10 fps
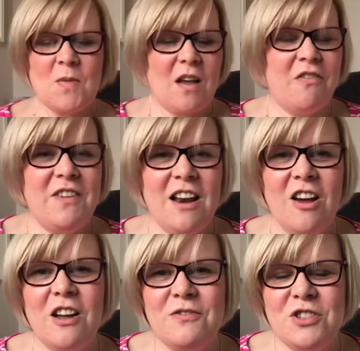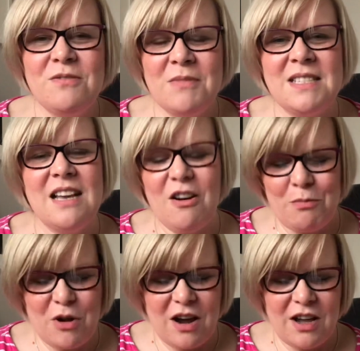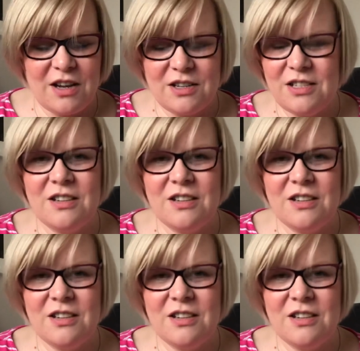I feel like I've done myself proud